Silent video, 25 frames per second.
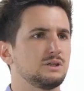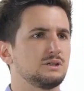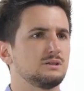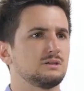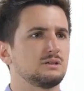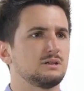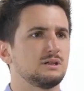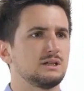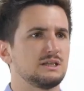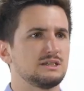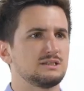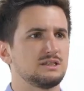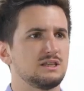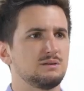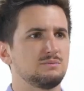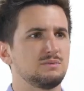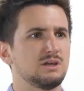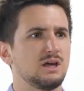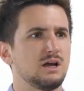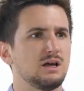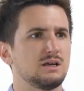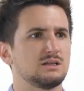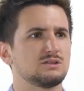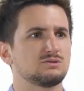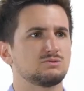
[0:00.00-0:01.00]
when
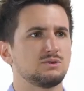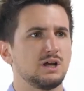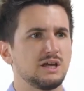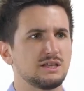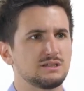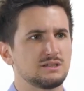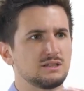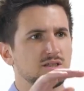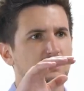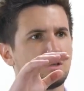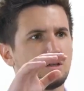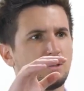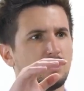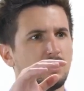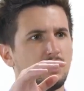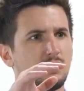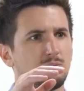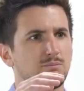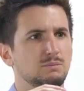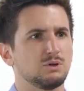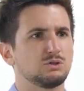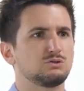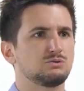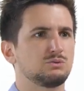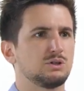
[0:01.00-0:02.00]
glycemia is rising,
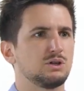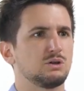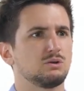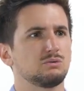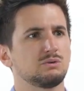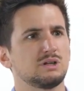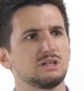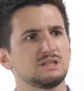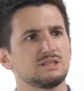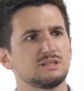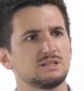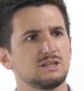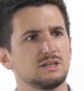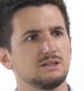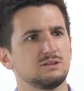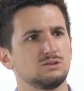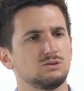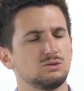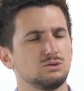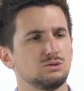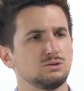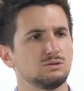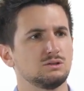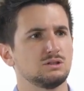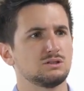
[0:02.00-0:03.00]
but we already sent
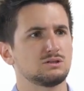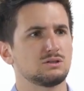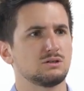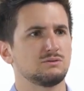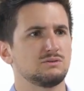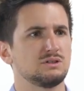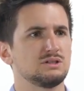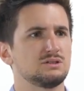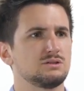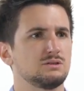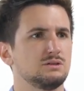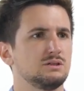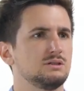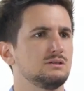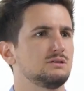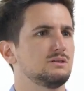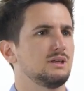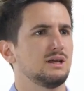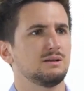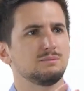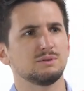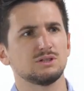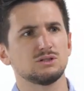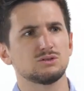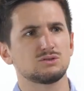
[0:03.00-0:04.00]
2 units of insulin
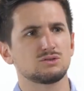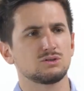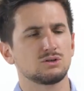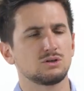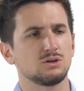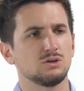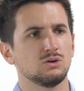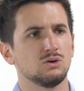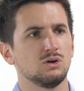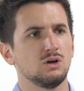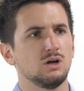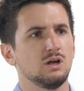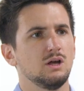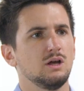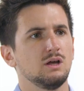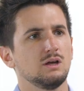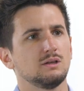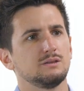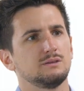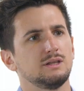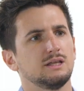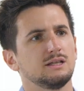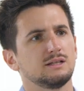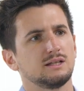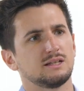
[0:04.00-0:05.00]
10 minutes ago,
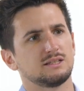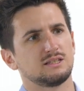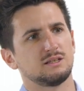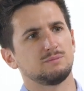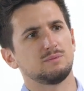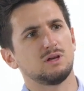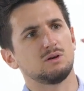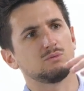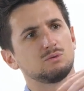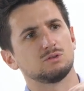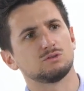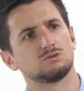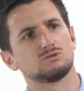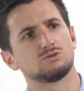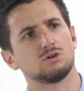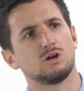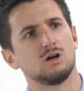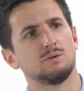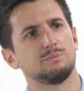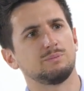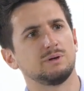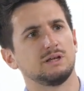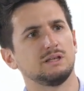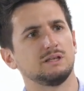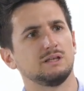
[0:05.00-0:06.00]
then glycemia will
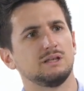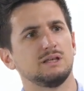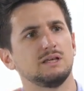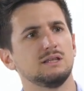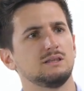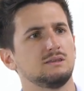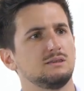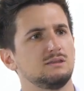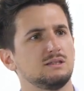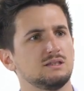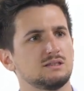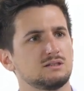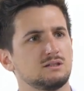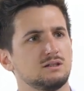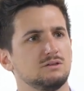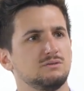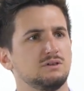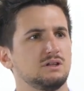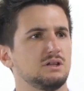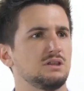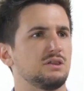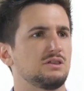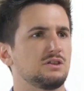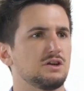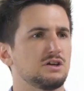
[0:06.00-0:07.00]
drop and hit this
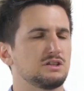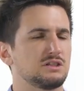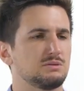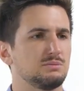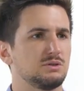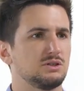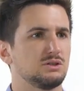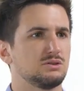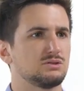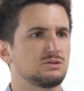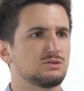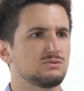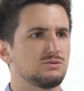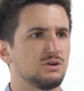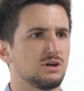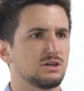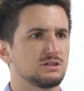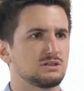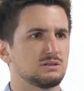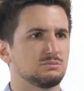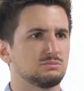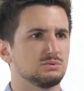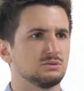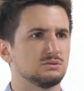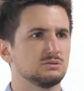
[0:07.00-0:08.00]
level in 30 minutes, for
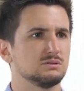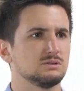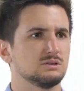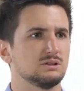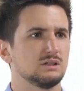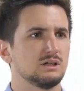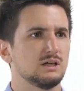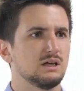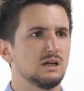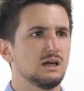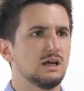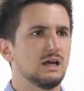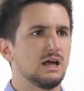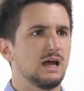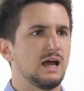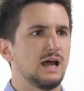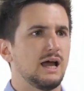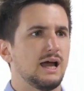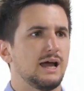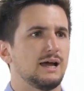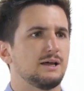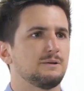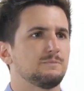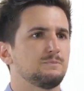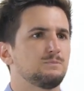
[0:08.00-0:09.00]
example.
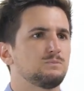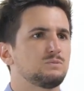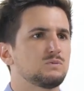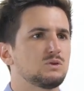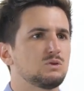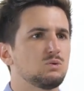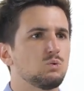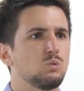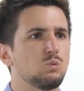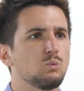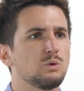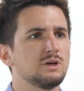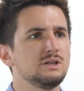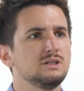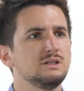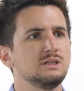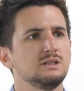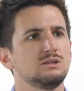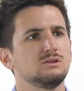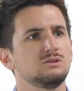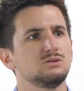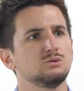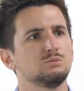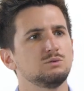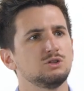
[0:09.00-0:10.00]
And we
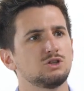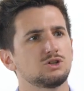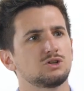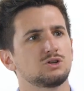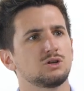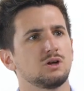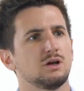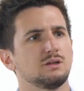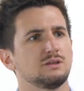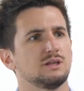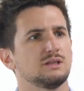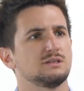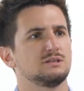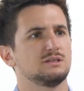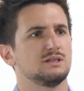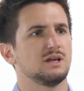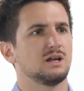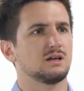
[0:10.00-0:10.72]
need to be sure that